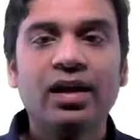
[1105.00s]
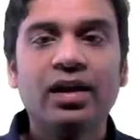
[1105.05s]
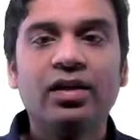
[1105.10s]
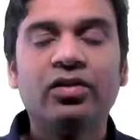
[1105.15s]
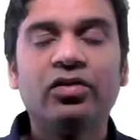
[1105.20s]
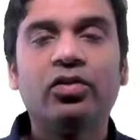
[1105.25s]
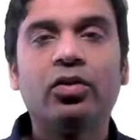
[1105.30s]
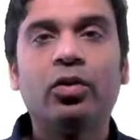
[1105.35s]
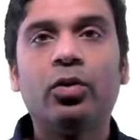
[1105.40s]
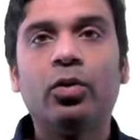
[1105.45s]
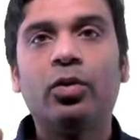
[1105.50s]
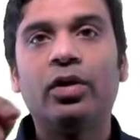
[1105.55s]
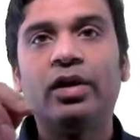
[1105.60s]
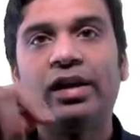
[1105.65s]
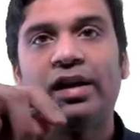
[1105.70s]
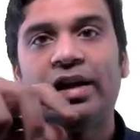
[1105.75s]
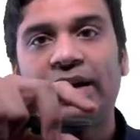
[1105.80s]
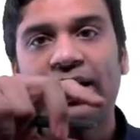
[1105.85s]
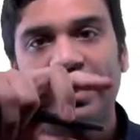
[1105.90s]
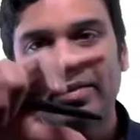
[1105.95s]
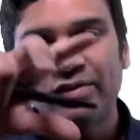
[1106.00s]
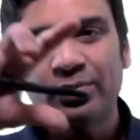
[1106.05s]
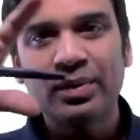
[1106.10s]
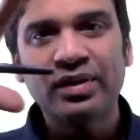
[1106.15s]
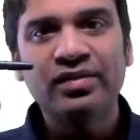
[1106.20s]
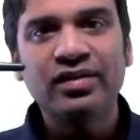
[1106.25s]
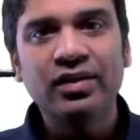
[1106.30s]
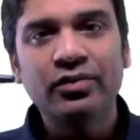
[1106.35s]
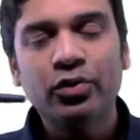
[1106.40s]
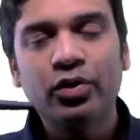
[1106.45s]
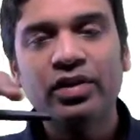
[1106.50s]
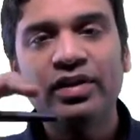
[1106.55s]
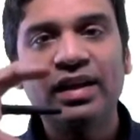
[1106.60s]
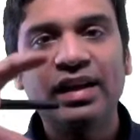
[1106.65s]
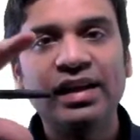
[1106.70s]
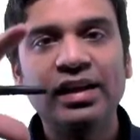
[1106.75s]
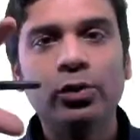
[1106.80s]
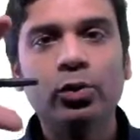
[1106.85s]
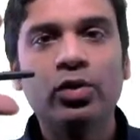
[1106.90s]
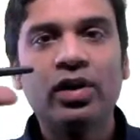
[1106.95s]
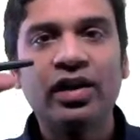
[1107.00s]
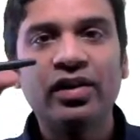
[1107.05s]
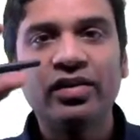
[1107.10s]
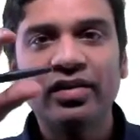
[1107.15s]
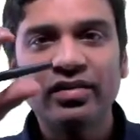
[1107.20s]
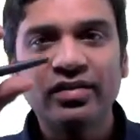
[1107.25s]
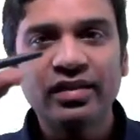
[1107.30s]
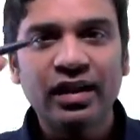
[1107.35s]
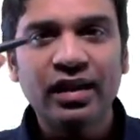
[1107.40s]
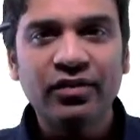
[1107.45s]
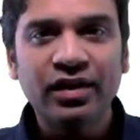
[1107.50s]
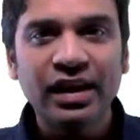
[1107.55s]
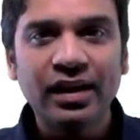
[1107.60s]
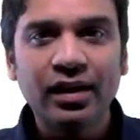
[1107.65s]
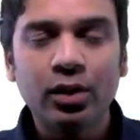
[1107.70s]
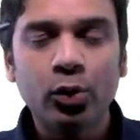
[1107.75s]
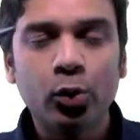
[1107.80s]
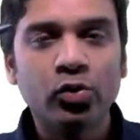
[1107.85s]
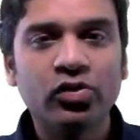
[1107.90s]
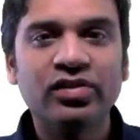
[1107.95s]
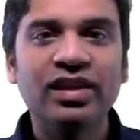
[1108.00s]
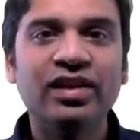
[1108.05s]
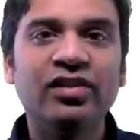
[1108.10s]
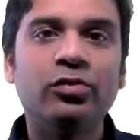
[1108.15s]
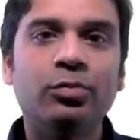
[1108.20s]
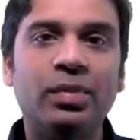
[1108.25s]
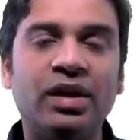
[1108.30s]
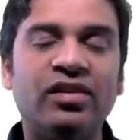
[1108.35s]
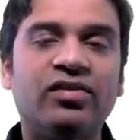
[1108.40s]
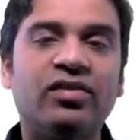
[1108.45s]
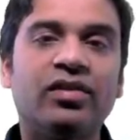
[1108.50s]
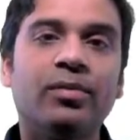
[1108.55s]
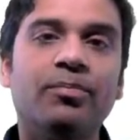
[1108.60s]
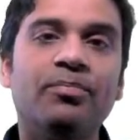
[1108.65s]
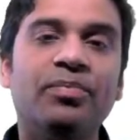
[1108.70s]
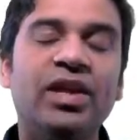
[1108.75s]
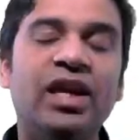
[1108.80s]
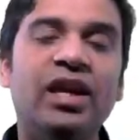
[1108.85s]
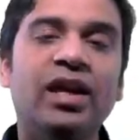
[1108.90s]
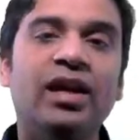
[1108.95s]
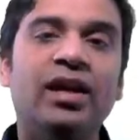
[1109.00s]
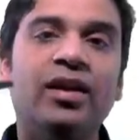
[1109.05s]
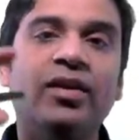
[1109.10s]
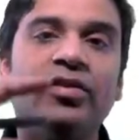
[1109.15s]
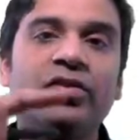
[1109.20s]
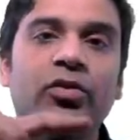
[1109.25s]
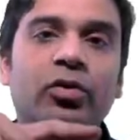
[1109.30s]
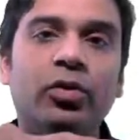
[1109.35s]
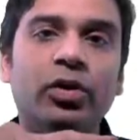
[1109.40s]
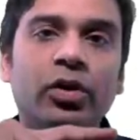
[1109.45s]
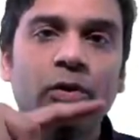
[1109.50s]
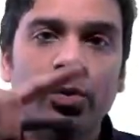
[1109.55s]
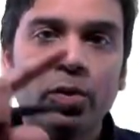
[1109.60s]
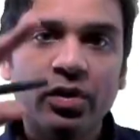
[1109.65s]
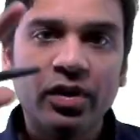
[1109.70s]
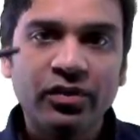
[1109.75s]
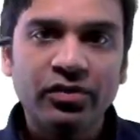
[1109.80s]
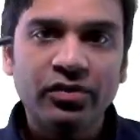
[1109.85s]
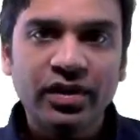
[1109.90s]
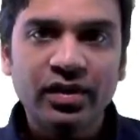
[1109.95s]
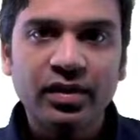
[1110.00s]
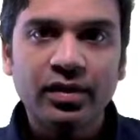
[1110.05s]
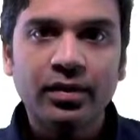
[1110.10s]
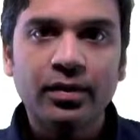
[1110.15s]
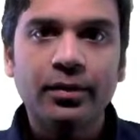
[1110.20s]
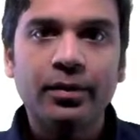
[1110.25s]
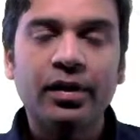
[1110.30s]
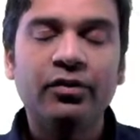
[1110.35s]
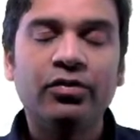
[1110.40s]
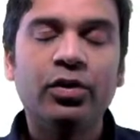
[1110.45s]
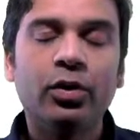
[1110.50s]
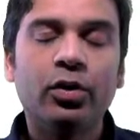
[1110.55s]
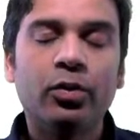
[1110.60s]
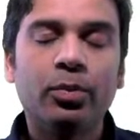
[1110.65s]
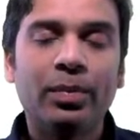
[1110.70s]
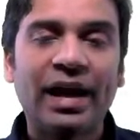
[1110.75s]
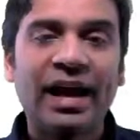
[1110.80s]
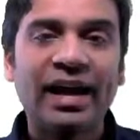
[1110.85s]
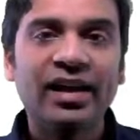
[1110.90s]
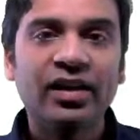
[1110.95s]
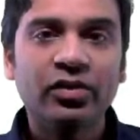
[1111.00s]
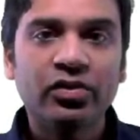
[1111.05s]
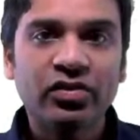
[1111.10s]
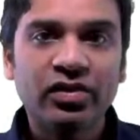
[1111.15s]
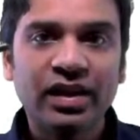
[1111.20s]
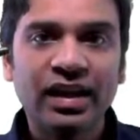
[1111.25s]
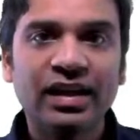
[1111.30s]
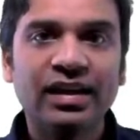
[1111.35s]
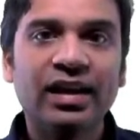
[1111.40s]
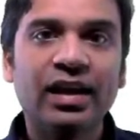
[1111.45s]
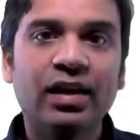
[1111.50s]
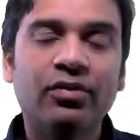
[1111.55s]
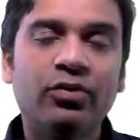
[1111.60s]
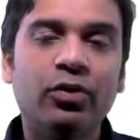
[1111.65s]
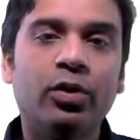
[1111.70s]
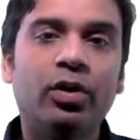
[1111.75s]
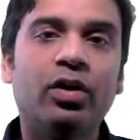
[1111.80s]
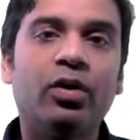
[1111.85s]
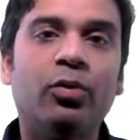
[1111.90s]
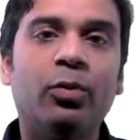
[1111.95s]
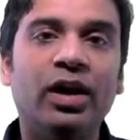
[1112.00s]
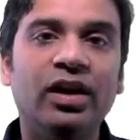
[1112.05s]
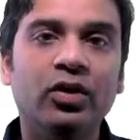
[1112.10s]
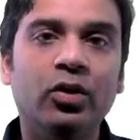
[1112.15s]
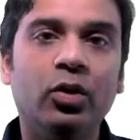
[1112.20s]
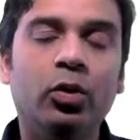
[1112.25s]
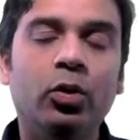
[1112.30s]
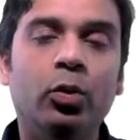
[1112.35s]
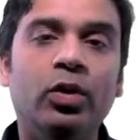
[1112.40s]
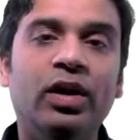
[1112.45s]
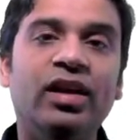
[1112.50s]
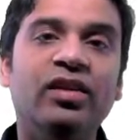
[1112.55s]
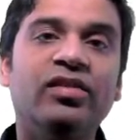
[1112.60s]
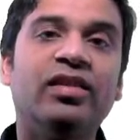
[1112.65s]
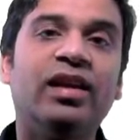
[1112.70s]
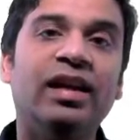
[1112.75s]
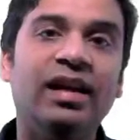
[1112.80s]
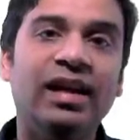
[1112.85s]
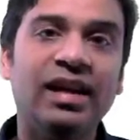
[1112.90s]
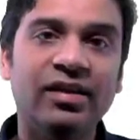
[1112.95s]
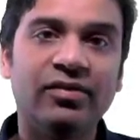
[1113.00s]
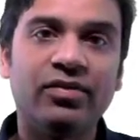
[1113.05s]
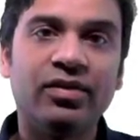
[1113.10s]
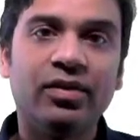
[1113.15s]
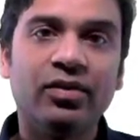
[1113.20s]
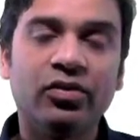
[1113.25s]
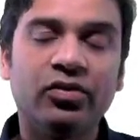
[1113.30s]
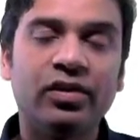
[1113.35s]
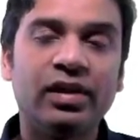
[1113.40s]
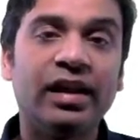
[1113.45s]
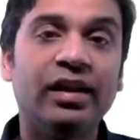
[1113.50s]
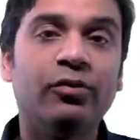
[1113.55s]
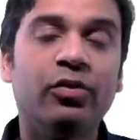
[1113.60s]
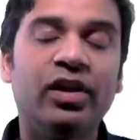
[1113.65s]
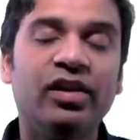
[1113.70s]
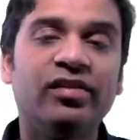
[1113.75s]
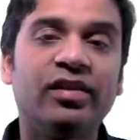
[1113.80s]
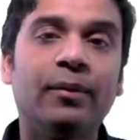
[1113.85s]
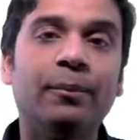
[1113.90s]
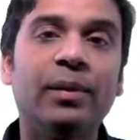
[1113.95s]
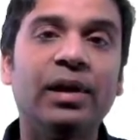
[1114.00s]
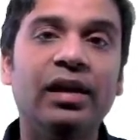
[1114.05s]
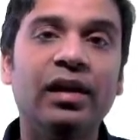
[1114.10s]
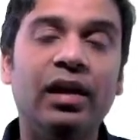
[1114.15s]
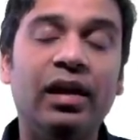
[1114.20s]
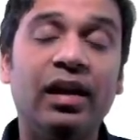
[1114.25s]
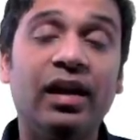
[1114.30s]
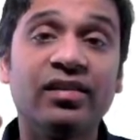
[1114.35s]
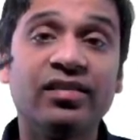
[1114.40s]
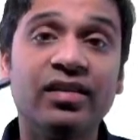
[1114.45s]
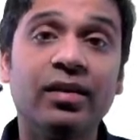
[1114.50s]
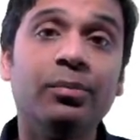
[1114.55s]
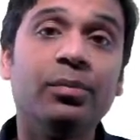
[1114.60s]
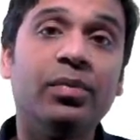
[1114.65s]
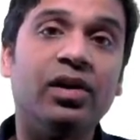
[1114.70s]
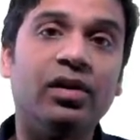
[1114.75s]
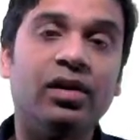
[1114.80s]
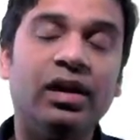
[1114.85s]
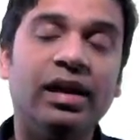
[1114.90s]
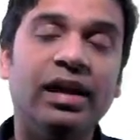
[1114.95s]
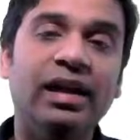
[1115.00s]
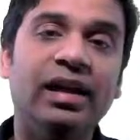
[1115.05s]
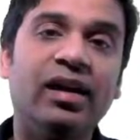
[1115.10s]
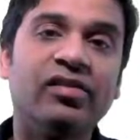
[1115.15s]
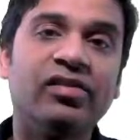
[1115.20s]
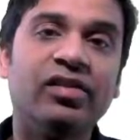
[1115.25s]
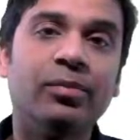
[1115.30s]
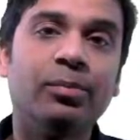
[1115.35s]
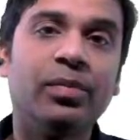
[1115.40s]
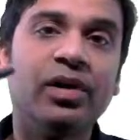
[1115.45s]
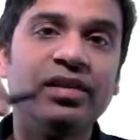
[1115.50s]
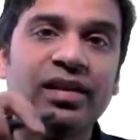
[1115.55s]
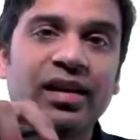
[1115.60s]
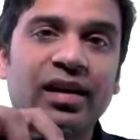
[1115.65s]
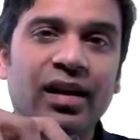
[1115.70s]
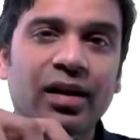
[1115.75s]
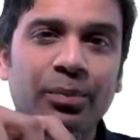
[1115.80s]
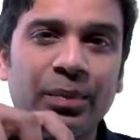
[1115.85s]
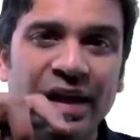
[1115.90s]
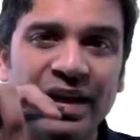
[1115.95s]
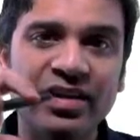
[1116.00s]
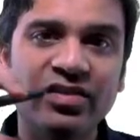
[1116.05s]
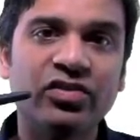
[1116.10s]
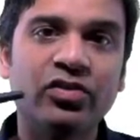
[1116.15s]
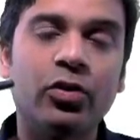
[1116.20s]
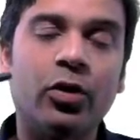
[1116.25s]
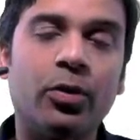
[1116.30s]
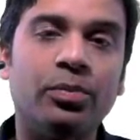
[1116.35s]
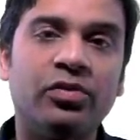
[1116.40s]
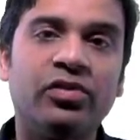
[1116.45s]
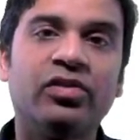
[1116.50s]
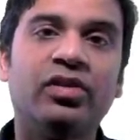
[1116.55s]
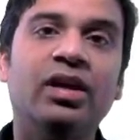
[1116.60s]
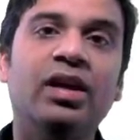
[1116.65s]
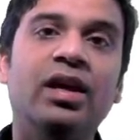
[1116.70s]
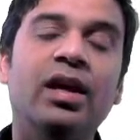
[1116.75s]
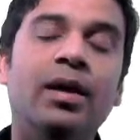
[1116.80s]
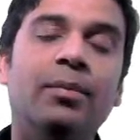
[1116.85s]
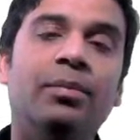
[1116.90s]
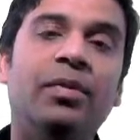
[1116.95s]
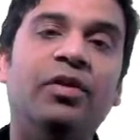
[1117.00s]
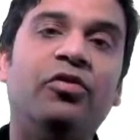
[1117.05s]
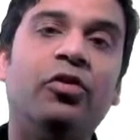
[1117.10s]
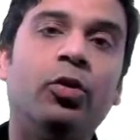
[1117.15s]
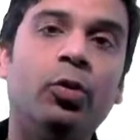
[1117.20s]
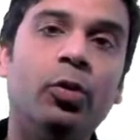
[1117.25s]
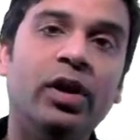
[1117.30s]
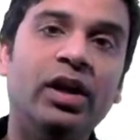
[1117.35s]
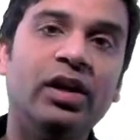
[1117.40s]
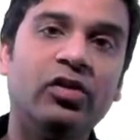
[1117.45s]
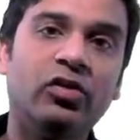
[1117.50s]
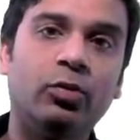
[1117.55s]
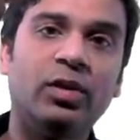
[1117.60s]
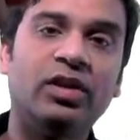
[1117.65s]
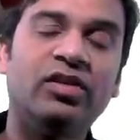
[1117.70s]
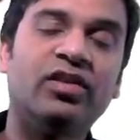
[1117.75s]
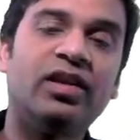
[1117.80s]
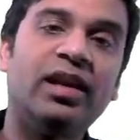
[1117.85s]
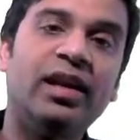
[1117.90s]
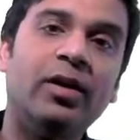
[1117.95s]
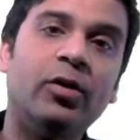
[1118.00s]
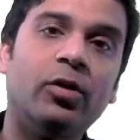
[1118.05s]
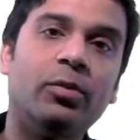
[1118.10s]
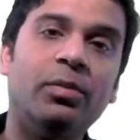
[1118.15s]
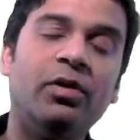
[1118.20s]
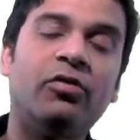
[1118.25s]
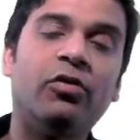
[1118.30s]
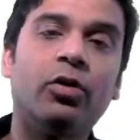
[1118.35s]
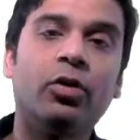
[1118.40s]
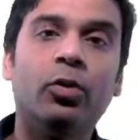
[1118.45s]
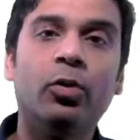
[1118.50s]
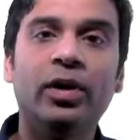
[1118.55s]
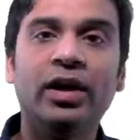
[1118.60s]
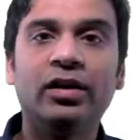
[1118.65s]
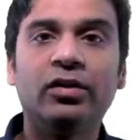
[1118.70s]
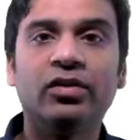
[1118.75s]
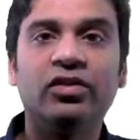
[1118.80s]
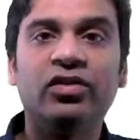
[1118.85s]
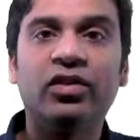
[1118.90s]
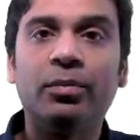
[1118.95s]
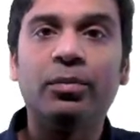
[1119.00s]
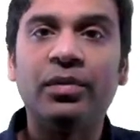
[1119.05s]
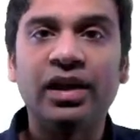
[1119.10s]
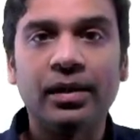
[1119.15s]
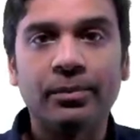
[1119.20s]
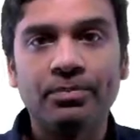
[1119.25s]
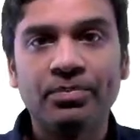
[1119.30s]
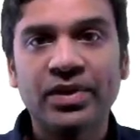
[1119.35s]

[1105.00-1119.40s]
So especially for the EU countries, they are very closely spaced. So if you're planning to stay there for 1 to 2 days and leave, like for example Luxembourg. In Luxembourg there are many stops before going to Switzerland or before going to Germany.